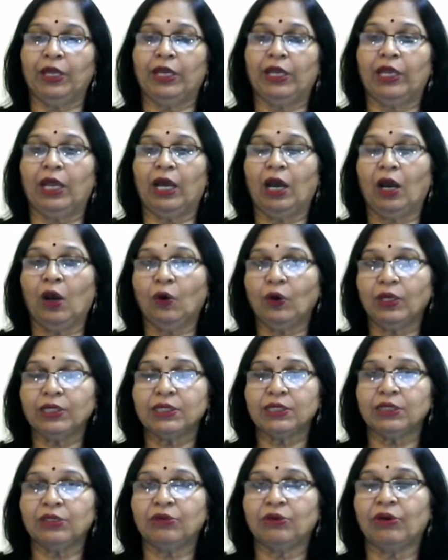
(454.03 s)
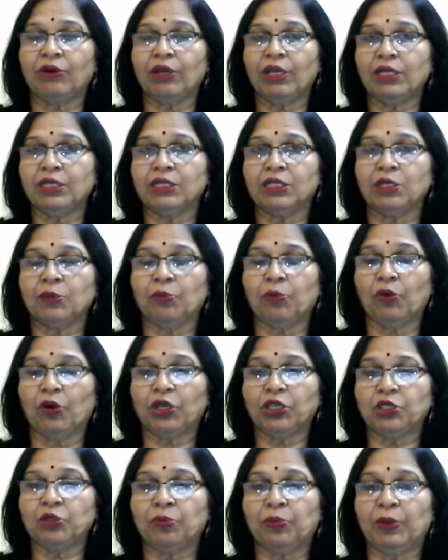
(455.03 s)
Now, how does it reach at a
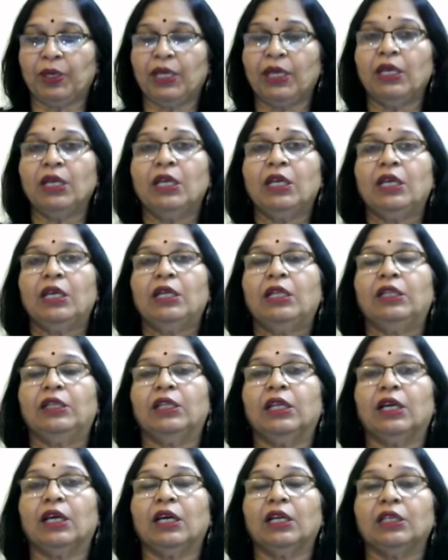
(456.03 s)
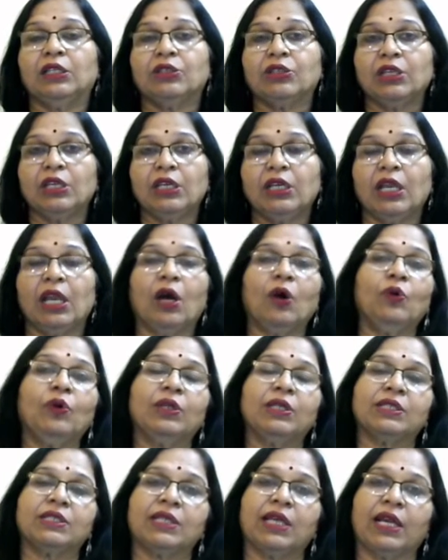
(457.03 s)
point P? The country now
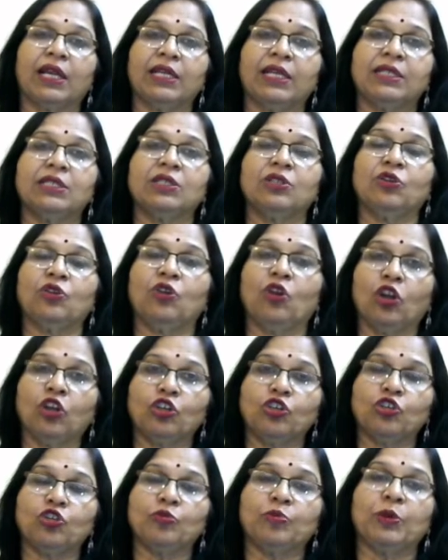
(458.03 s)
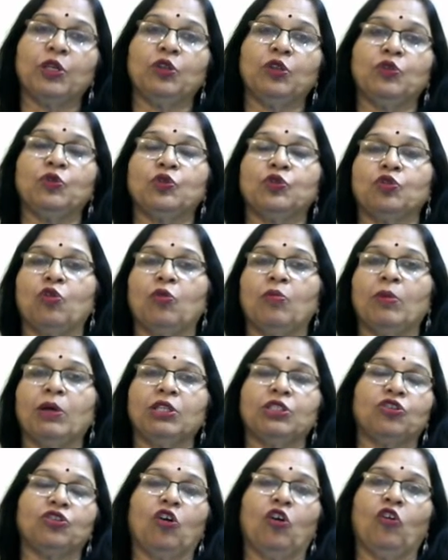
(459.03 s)
decides not to produce so
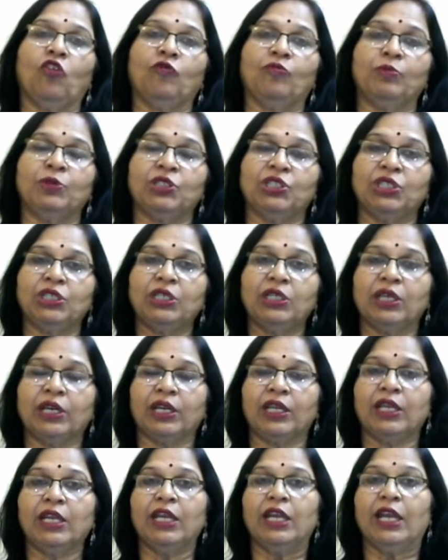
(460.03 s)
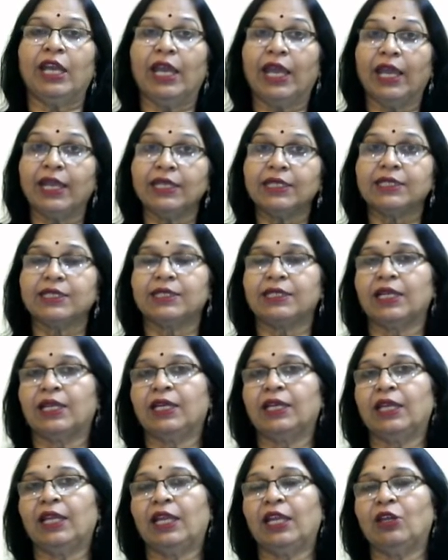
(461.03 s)
much of machinery.
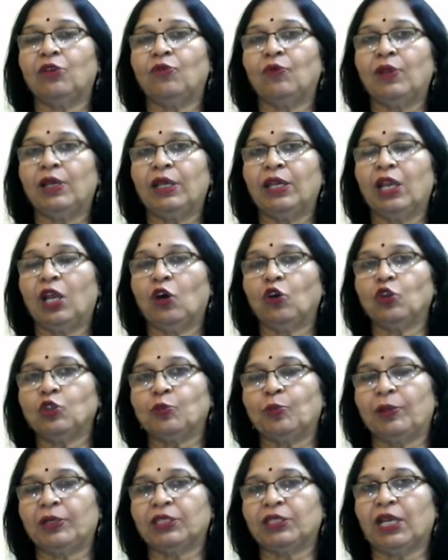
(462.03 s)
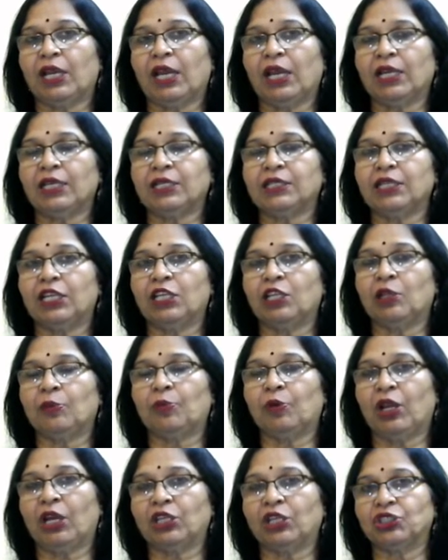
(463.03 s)
Instead, it will now specialize in the
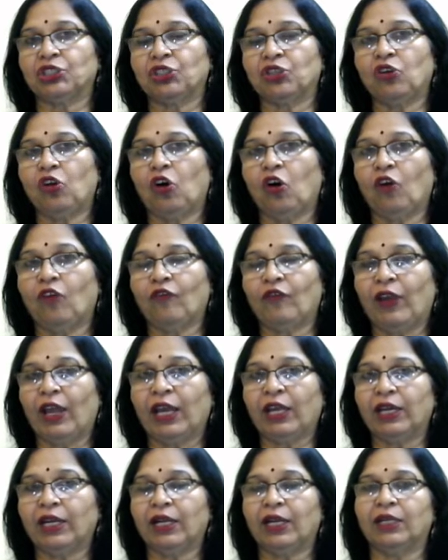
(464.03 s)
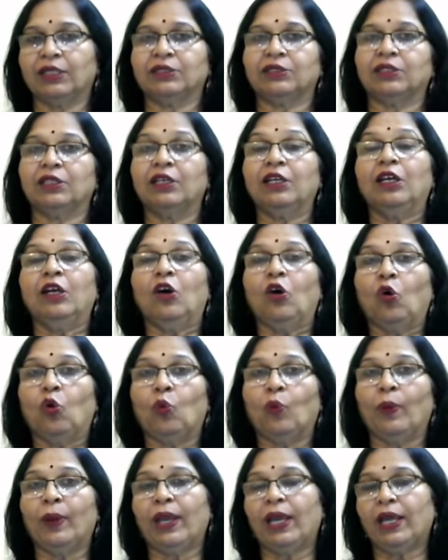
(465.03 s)
production of agriculture
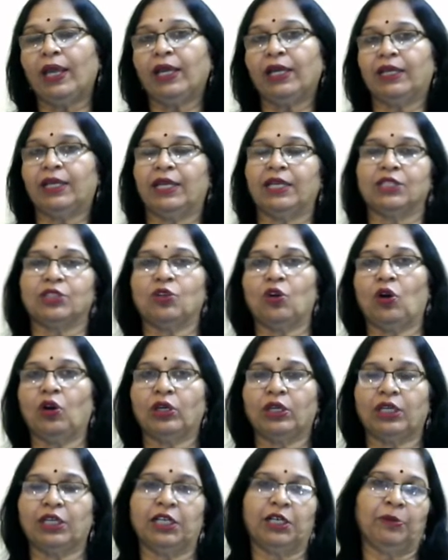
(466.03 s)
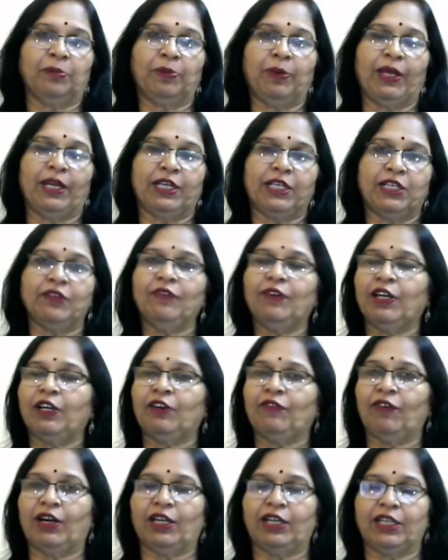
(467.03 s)
where it has got a comparative
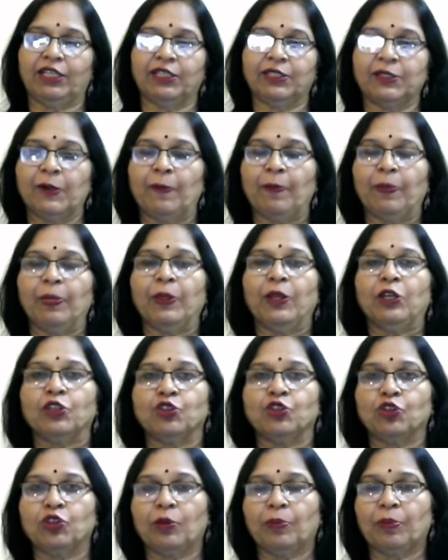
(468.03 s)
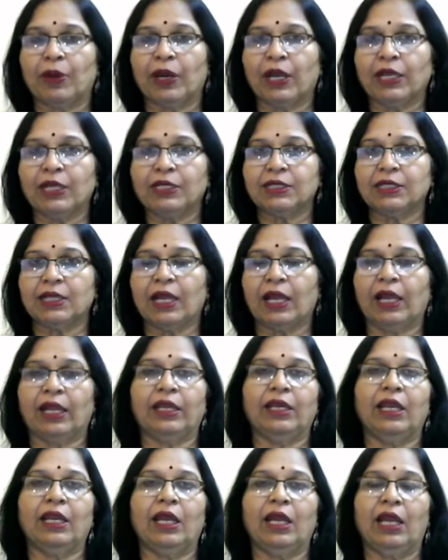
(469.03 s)
advantage. So the price
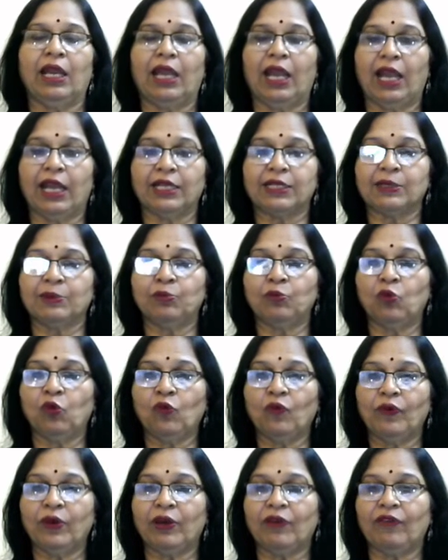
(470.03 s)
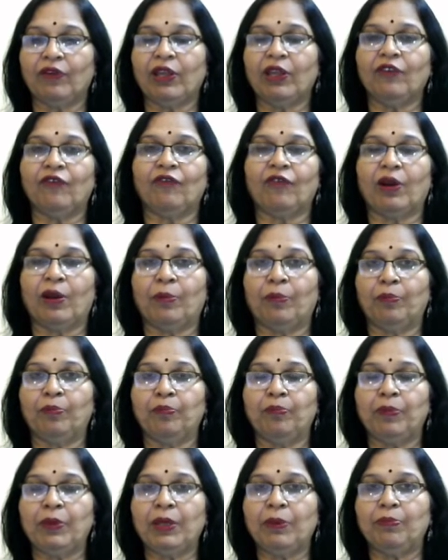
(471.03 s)
line has moved away from
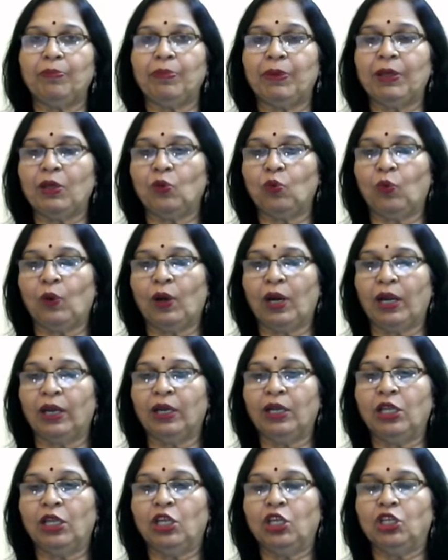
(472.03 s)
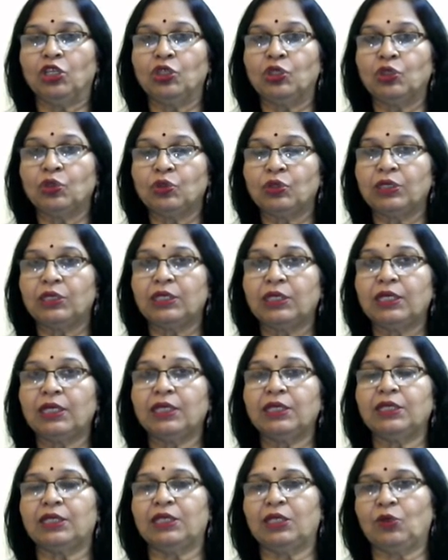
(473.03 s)
PP1 to
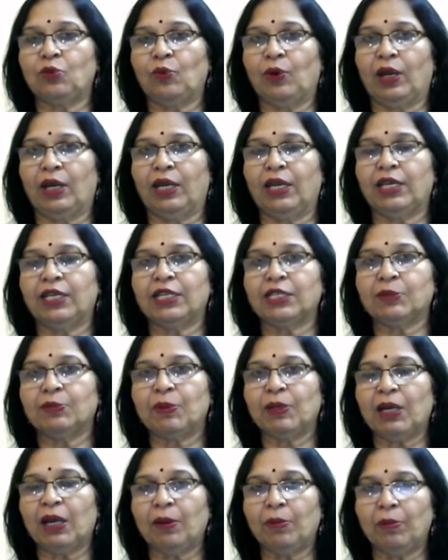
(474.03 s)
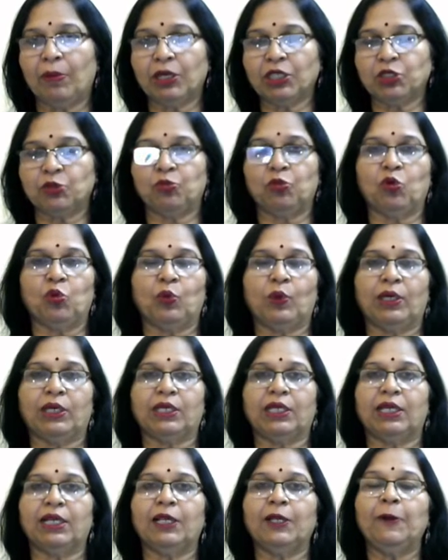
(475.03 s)
TT1. It has become much more
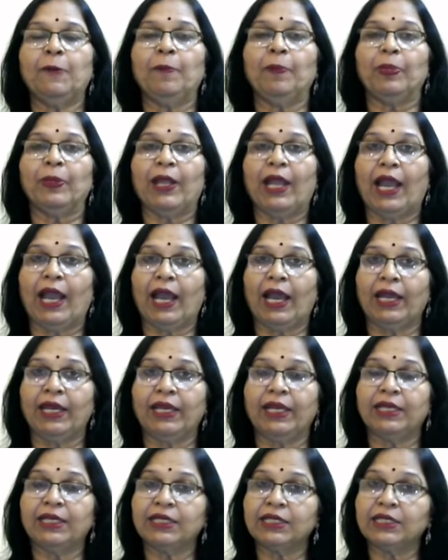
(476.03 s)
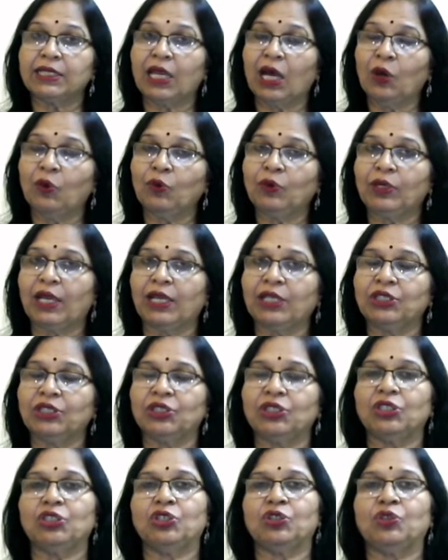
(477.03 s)
vertical and it is now
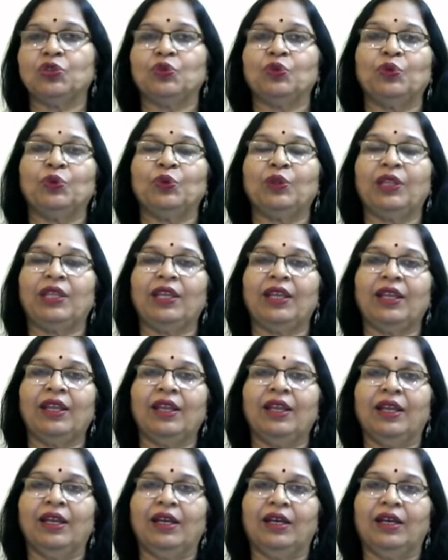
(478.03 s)
tangent to the